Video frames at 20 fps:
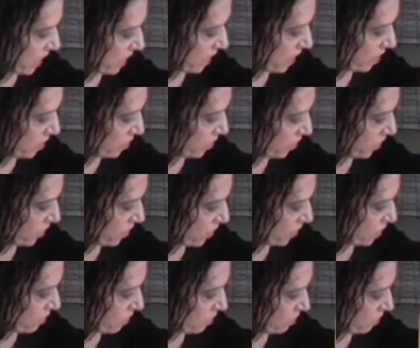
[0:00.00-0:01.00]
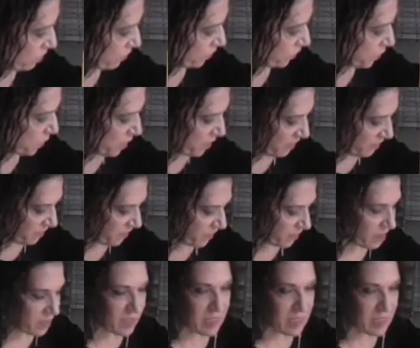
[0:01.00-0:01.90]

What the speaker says: getting to your 4th, 5th,